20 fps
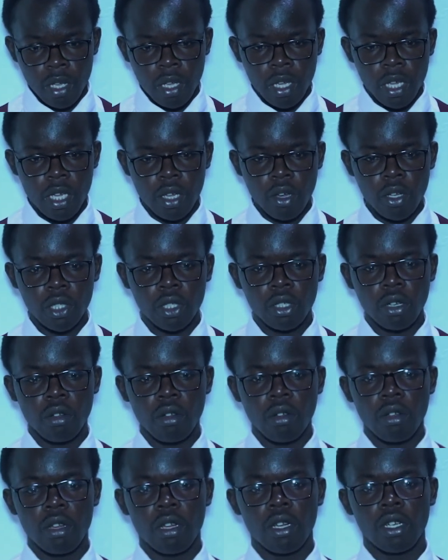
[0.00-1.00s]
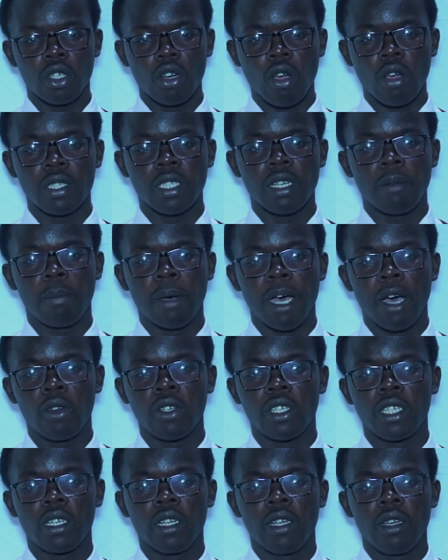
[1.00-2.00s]
He also talks
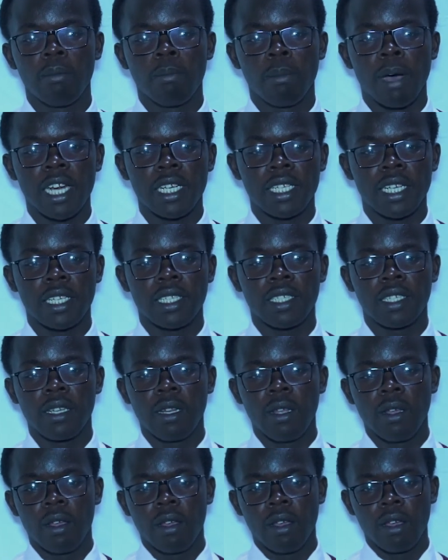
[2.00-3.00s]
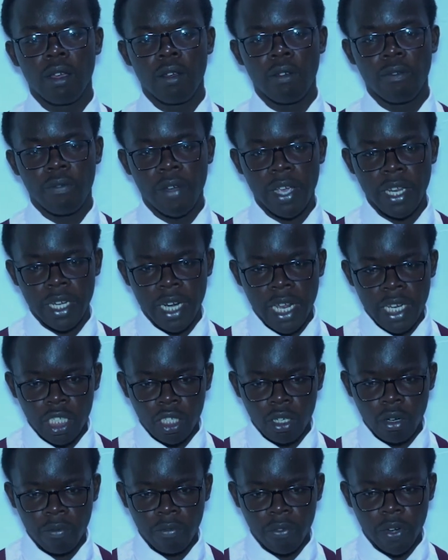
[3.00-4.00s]
about matters
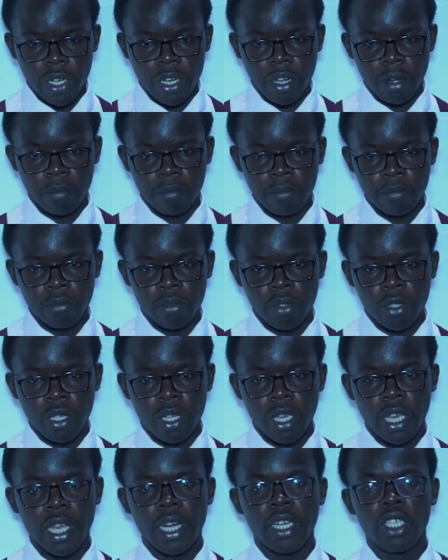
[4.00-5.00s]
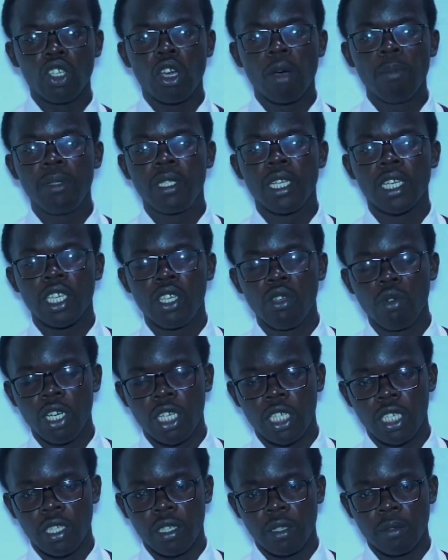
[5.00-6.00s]
financial freedom and job
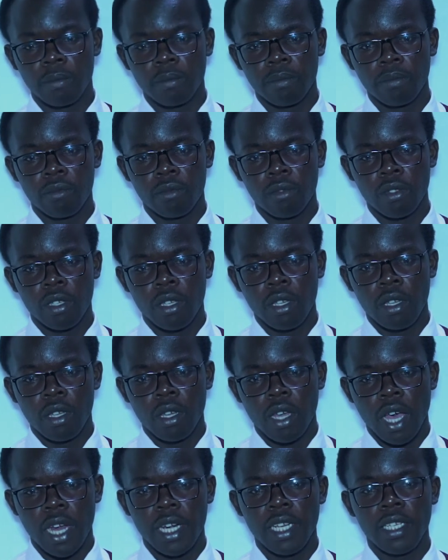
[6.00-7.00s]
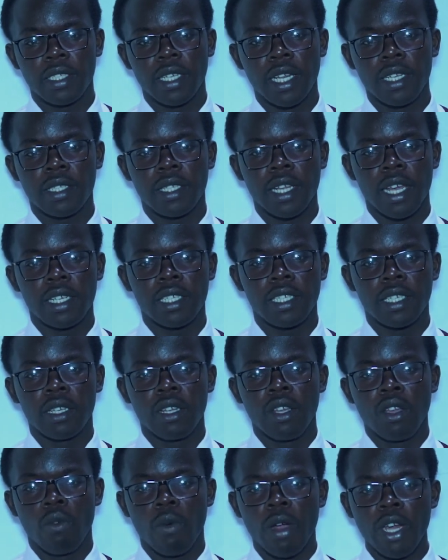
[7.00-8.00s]
security. And he says that
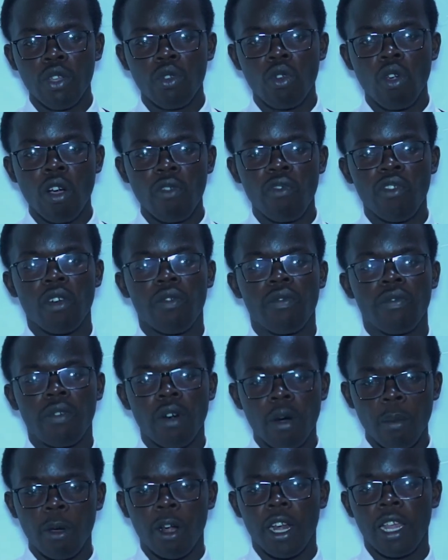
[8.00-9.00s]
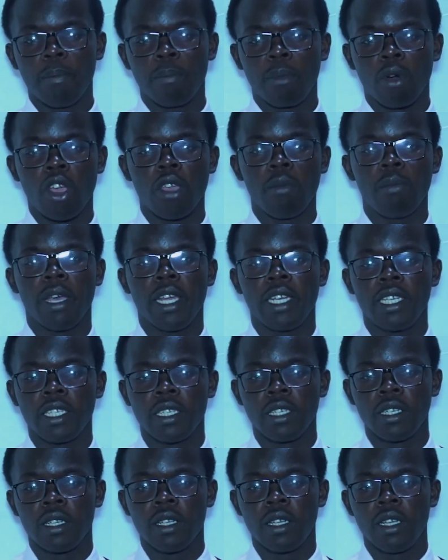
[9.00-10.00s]
when you go for formal employment,
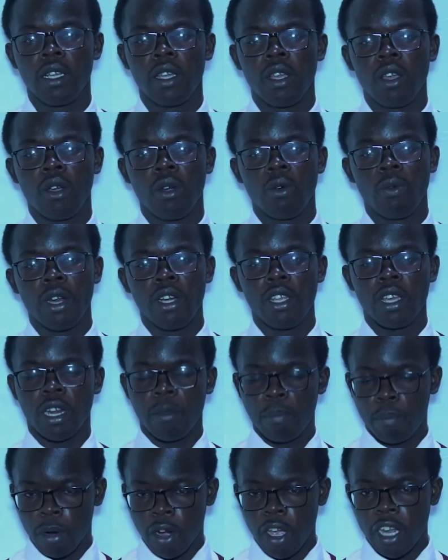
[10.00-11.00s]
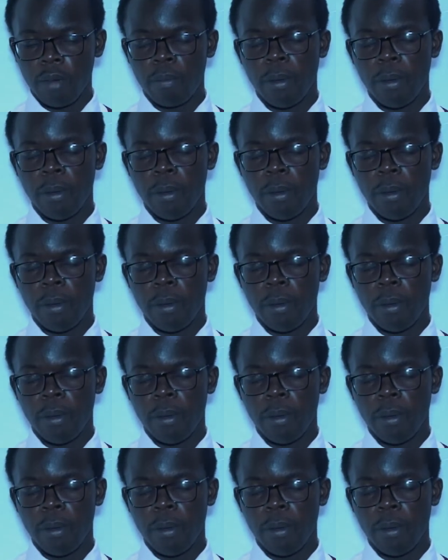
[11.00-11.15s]
when you're employed